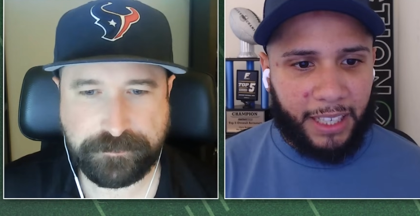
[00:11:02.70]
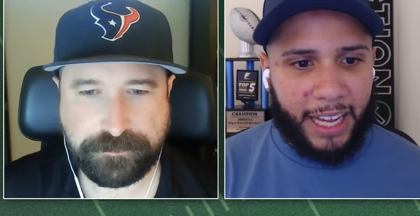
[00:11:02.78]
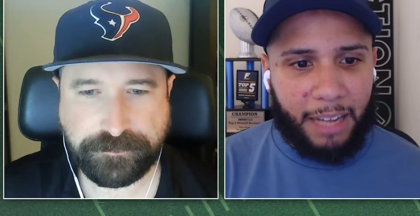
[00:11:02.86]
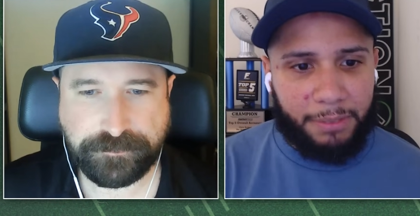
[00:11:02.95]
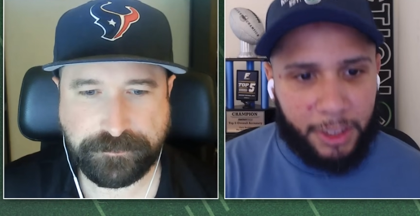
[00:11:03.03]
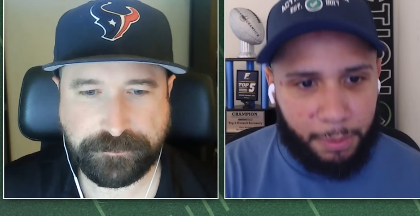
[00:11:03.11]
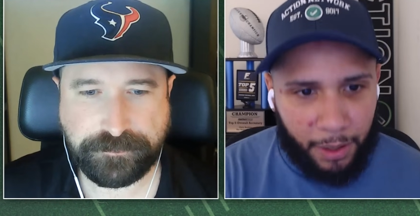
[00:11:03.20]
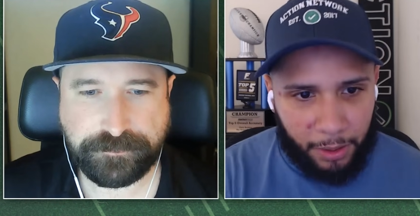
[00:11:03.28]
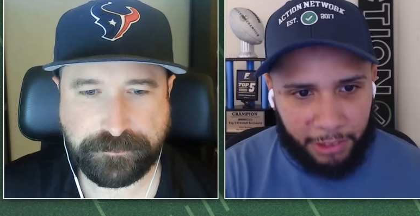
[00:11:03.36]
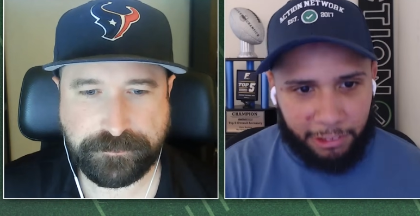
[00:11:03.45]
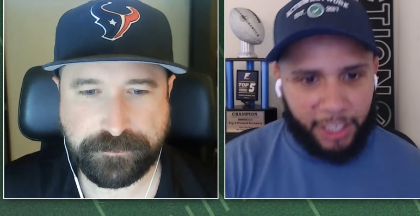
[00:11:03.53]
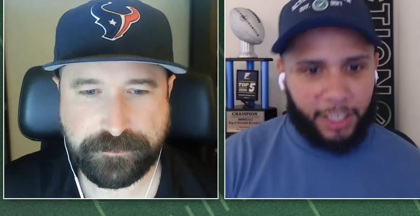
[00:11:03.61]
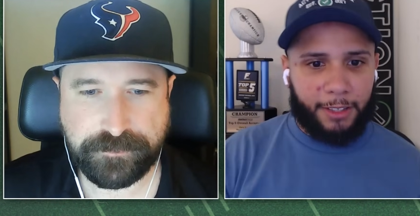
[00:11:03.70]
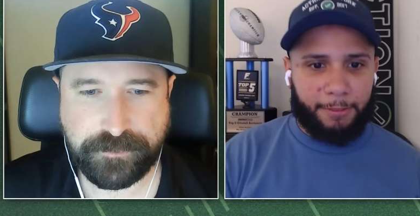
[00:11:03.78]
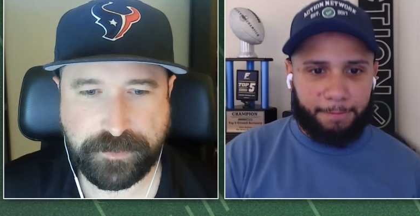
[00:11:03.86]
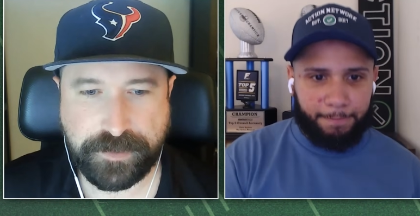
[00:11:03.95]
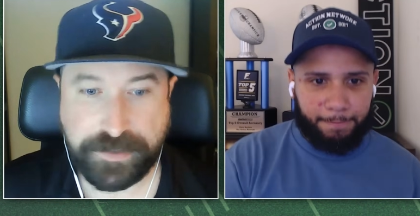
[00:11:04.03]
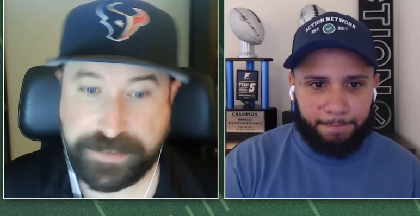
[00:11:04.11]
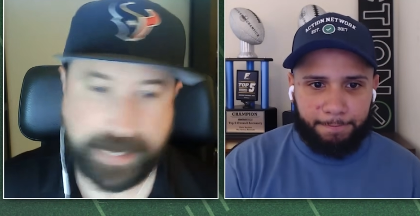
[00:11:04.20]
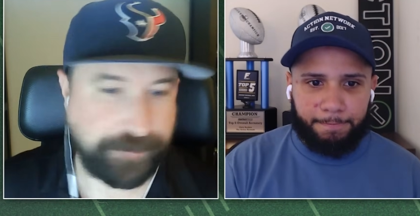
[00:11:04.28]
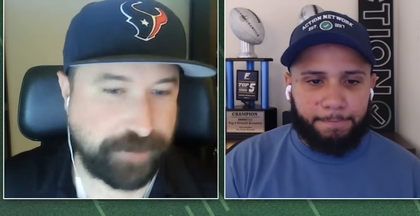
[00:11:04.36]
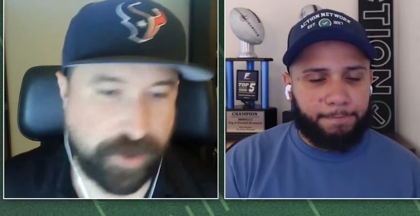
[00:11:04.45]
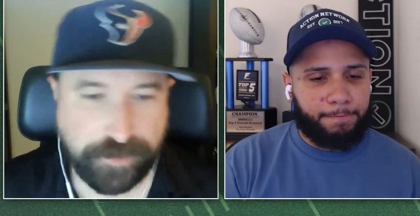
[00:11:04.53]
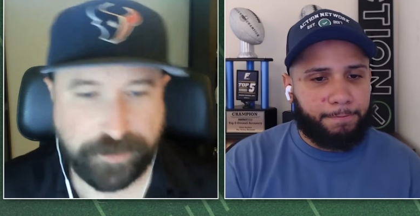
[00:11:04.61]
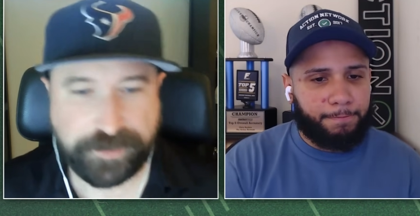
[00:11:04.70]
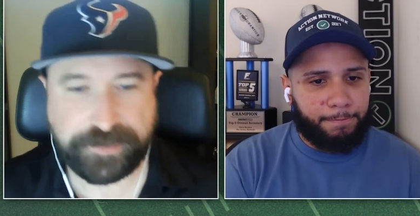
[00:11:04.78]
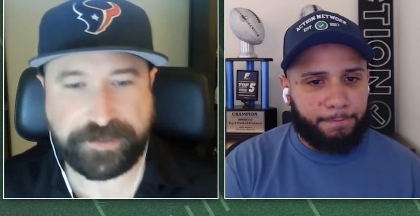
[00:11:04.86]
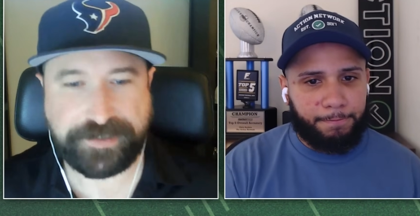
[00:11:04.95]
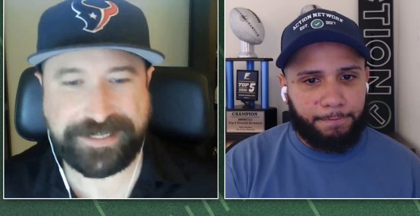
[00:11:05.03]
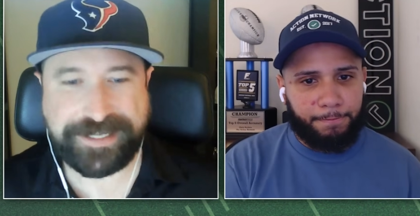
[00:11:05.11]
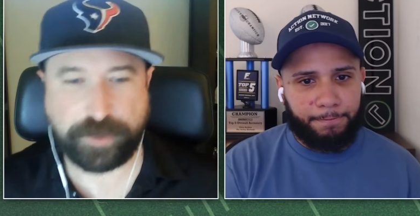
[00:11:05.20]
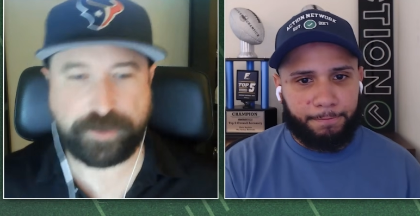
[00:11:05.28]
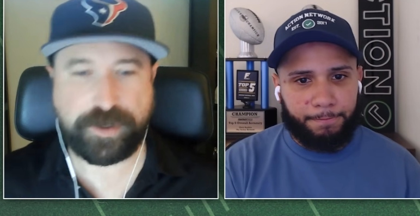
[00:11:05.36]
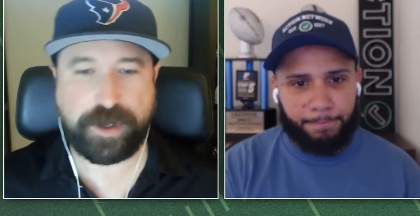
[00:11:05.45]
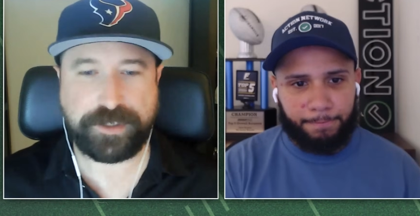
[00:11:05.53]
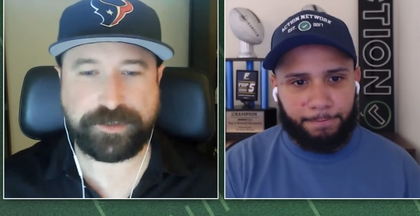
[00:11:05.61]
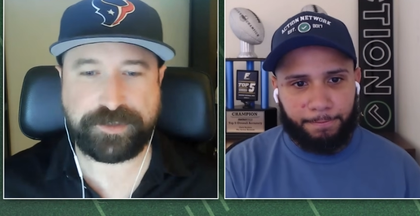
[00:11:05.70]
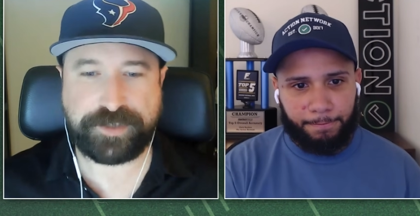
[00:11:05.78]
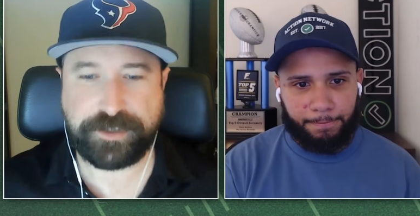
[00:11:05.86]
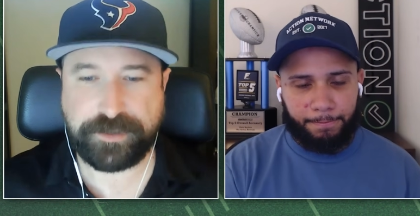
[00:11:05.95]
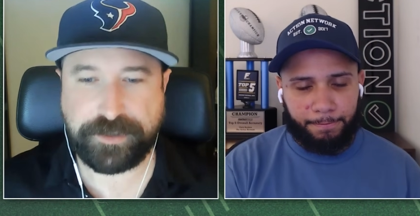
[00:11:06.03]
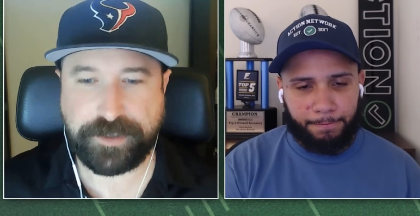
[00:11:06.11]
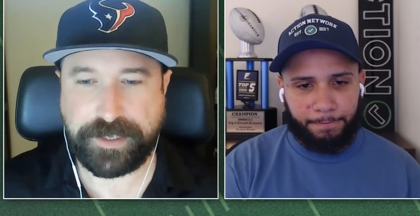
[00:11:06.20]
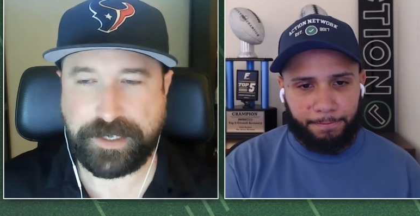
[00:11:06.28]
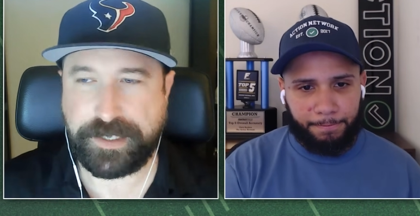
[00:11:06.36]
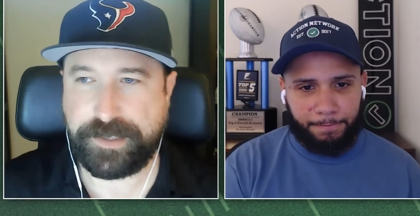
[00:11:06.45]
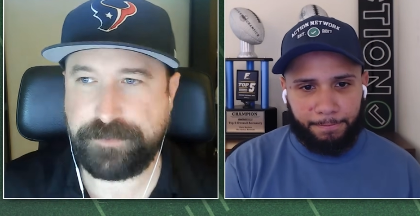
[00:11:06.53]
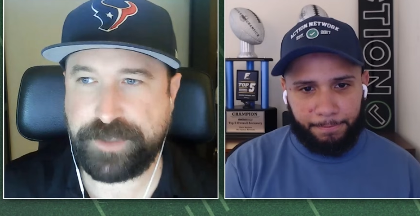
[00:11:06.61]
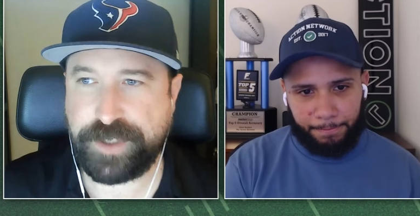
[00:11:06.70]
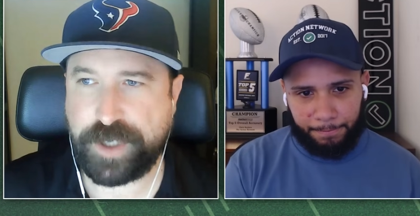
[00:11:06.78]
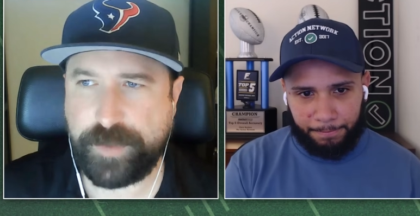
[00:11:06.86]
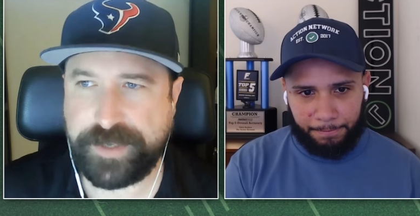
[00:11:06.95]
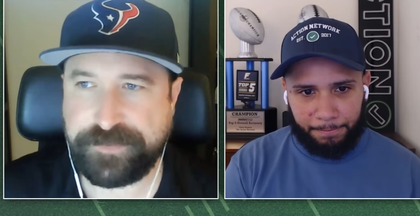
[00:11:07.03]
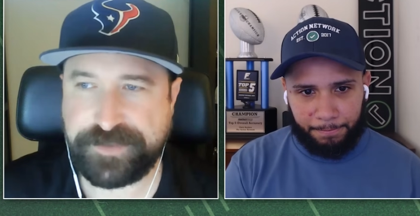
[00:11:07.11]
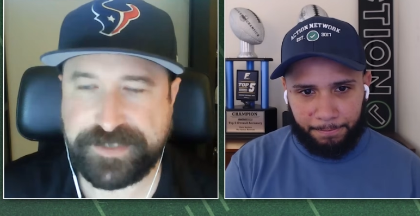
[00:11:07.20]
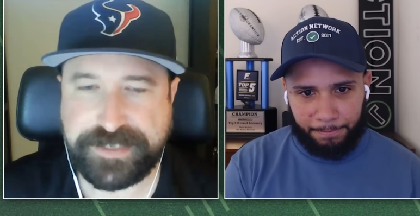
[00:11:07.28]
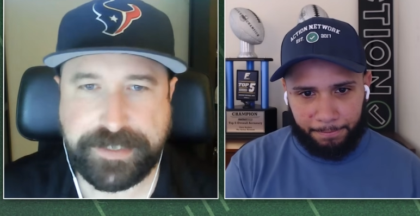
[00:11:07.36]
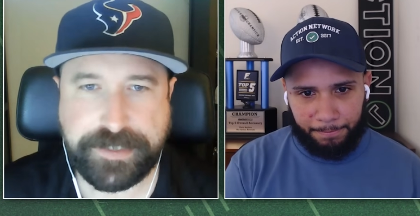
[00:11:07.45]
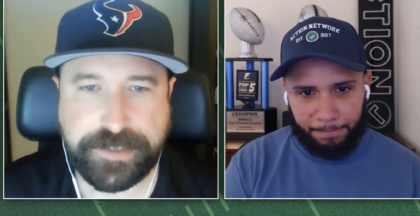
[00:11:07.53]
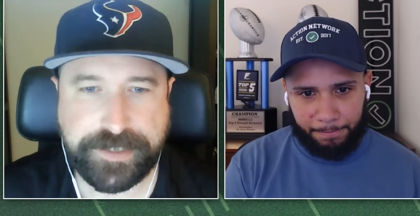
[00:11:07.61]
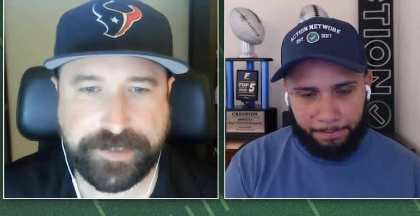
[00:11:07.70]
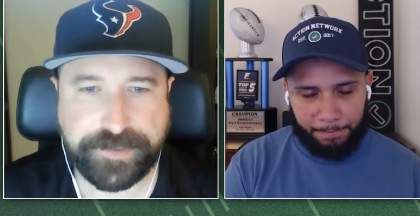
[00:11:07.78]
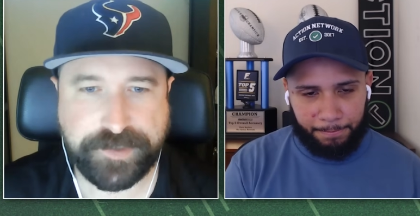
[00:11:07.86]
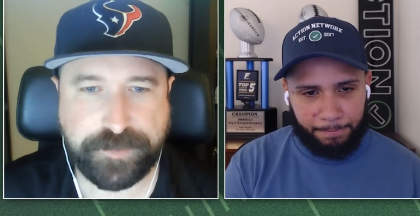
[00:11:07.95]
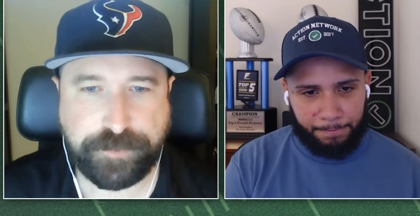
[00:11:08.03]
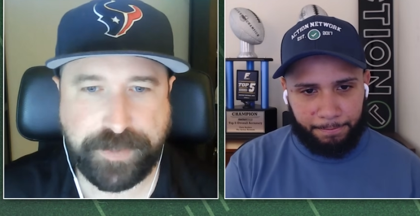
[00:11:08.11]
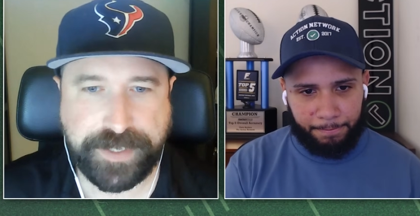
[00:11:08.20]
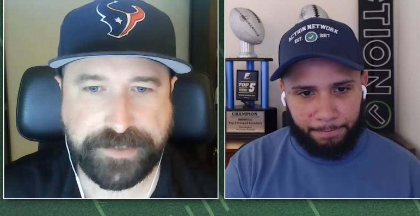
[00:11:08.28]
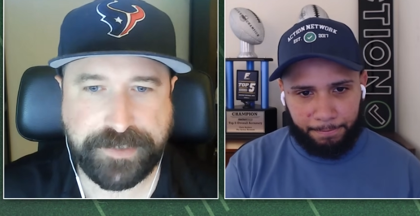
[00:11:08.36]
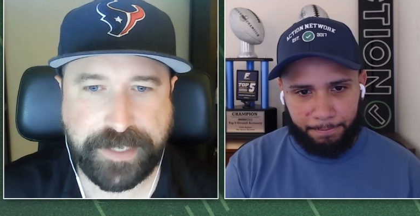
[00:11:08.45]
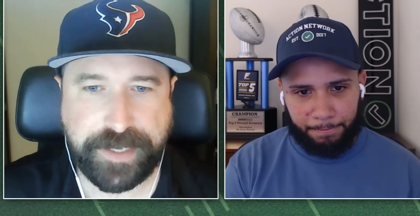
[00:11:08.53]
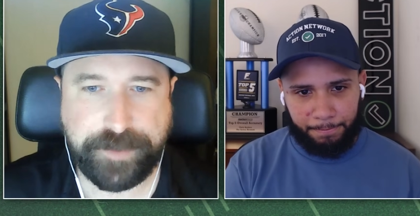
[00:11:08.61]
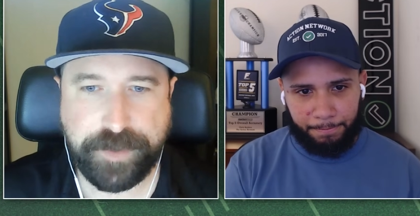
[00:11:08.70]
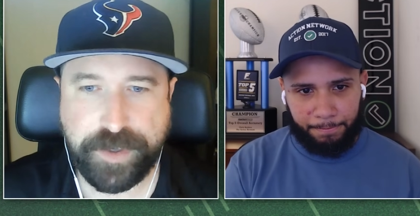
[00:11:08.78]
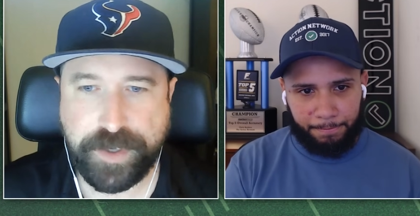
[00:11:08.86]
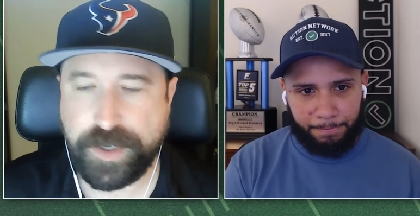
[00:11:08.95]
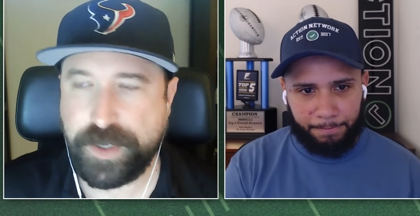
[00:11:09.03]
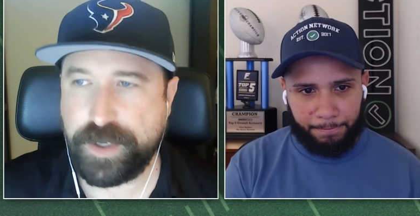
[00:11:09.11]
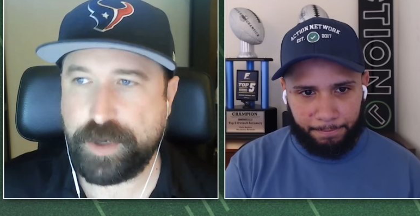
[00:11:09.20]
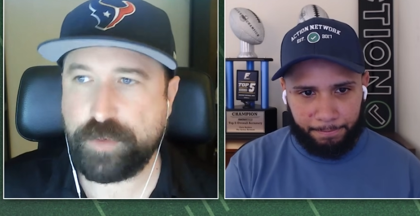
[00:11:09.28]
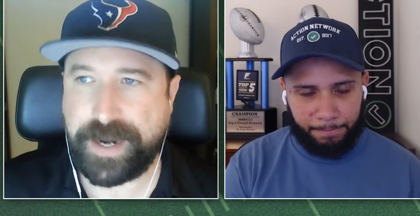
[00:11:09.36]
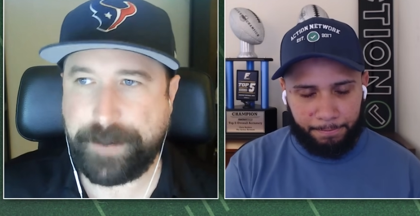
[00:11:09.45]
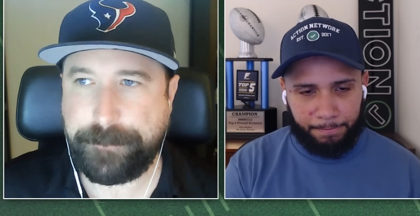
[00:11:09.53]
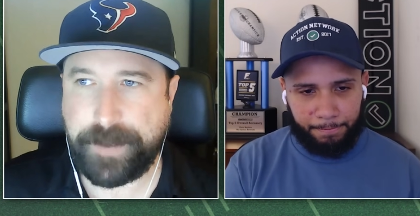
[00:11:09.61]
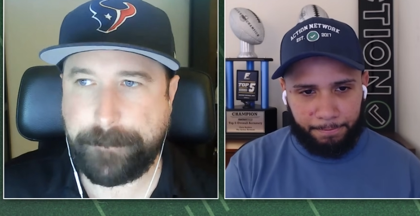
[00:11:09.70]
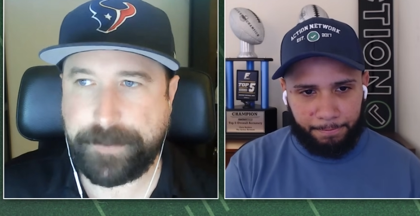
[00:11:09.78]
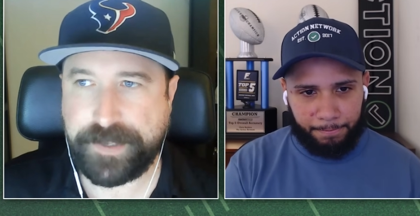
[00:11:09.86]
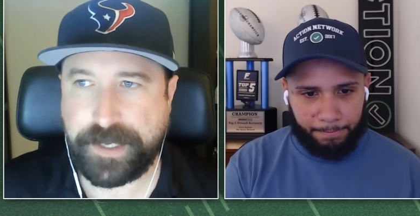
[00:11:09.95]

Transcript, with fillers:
Speaker 1: the captain spot? Who do you like?
Speaker 2: Yeah, I'm going with Nico Collins here. Um, you know, we've seen his playing time ramp up